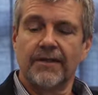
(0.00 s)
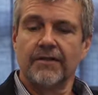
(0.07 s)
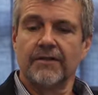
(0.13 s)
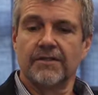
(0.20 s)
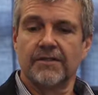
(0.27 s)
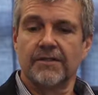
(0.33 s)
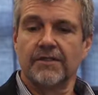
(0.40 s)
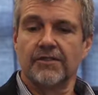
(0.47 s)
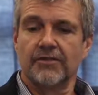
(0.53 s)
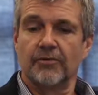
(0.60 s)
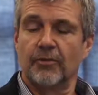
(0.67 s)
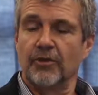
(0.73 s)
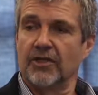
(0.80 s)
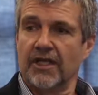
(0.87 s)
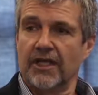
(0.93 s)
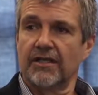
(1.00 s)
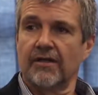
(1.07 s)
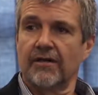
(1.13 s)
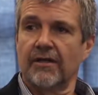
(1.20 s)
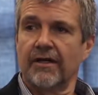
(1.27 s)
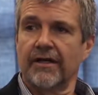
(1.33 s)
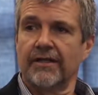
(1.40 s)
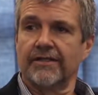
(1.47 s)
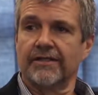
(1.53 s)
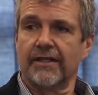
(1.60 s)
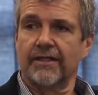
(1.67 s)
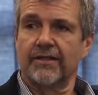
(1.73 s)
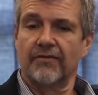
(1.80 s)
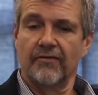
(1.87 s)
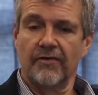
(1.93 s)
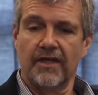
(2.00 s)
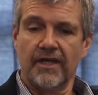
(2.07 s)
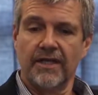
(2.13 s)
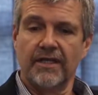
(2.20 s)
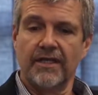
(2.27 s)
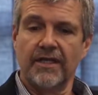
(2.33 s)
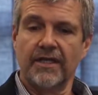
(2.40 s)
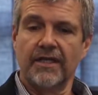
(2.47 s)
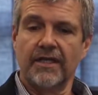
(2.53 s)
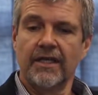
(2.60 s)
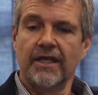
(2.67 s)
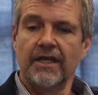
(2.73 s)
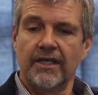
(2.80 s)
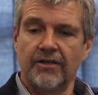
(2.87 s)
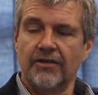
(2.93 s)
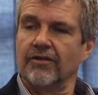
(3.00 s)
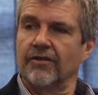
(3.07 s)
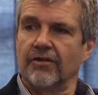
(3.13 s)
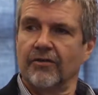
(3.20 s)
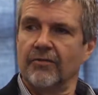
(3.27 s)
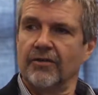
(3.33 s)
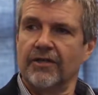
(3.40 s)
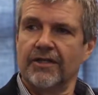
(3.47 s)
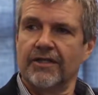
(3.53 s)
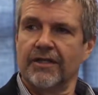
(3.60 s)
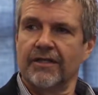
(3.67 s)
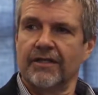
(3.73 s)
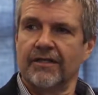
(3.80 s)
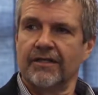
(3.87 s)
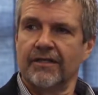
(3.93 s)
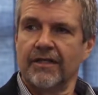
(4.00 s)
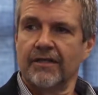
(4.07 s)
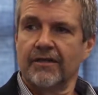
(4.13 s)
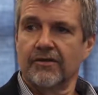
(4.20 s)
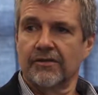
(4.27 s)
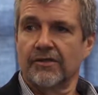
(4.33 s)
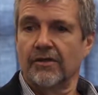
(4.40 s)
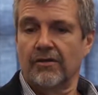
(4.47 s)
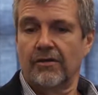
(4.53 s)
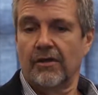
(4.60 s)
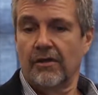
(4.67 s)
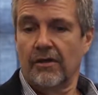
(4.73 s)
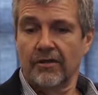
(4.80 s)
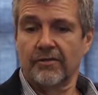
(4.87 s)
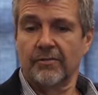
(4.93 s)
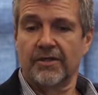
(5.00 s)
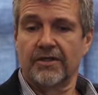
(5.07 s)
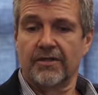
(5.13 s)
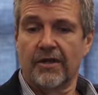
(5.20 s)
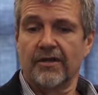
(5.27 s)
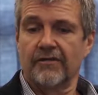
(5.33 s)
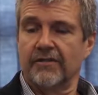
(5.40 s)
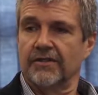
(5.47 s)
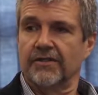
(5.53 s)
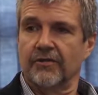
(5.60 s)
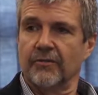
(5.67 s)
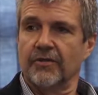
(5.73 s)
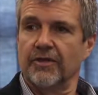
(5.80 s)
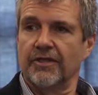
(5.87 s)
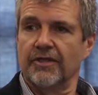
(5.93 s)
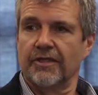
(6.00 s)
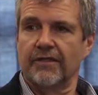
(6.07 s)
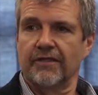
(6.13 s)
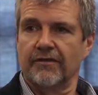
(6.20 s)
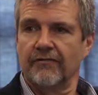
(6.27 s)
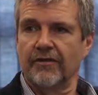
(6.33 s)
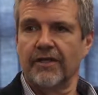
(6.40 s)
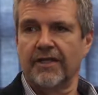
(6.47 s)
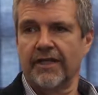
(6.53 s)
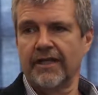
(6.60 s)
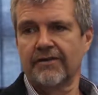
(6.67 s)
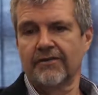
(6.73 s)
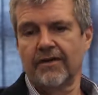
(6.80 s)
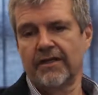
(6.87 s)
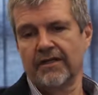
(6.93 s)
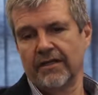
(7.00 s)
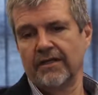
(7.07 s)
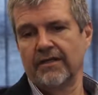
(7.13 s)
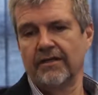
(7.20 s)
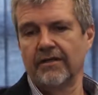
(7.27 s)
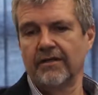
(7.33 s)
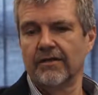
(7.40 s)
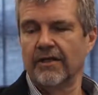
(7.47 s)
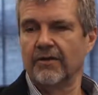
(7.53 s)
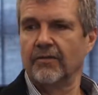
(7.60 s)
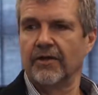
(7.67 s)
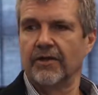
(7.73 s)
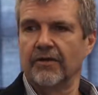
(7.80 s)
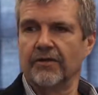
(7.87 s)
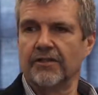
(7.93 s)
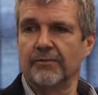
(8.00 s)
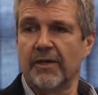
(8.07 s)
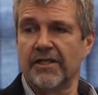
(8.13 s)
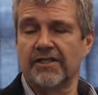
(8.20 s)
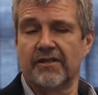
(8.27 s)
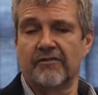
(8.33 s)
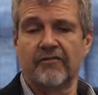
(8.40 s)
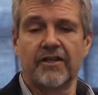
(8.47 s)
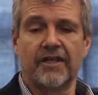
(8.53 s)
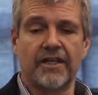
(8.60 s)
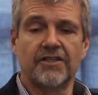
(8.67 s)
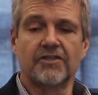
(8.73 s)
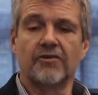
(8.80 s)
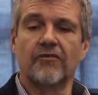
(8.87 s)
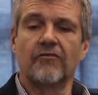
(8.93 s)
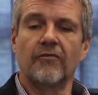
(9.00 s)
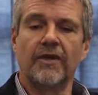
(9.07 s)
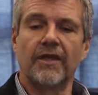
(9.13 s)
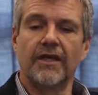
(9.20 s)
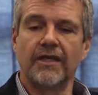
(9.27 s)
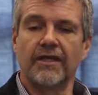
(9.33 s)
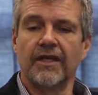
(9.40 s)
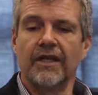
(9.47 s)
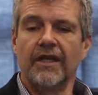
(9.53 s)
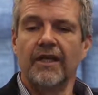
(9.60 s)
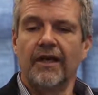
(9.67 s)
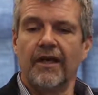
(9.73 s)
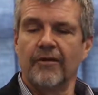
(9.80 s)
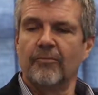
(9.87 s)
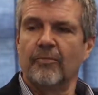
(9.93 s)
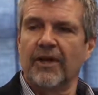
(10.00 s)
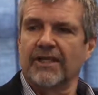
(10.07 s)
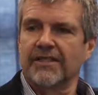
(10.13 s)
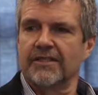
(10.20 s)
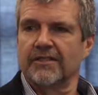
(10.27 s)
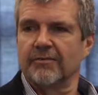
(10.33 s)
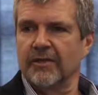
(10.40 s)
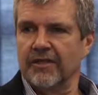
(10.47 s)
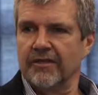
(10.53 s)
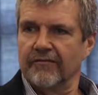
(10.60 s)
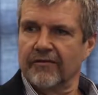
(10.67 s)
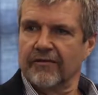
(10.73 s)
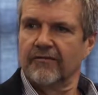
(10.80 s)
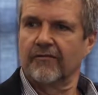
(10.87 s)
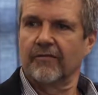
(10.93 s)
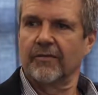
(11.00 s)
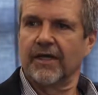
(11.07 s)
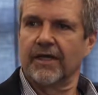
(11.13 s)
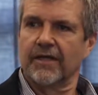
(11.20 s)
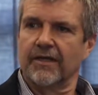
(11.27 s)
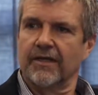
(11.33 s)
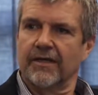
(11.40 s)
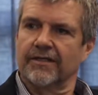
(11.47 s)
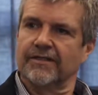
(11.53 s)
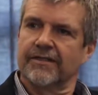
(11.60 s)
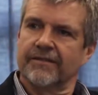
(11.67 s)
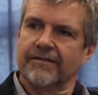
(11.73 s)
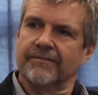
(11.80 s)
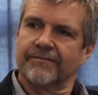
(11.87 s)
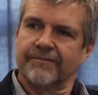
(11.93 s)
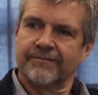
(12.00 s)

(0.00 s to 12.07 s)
it's just to protect our clients and really dig into the community, because our ultimate driver is community. If you get that right, then we're in a good space. And I think that's sort of where it unpacks us a bit different from the other guys there.